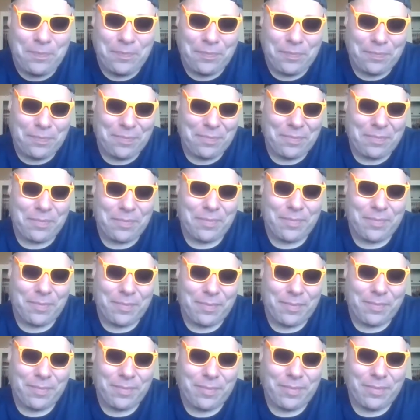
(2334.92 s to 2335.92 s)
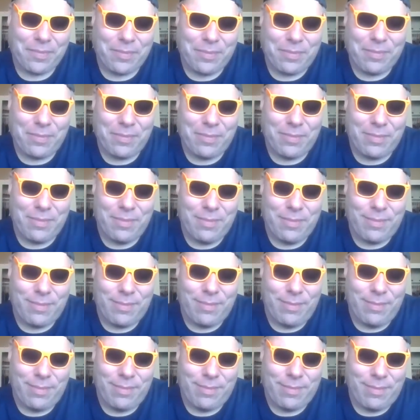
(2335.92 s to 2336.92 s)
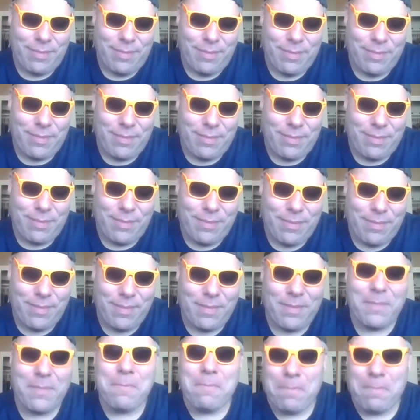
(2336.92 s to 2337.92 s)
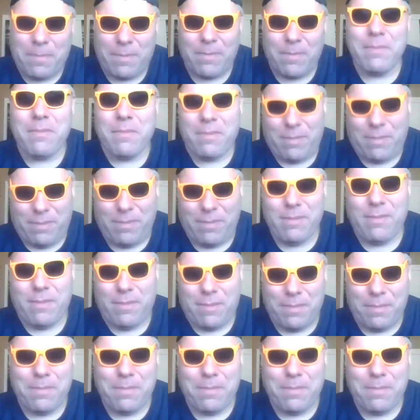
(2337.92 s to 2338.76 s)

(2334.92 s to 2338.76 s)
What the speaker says: (not speaking)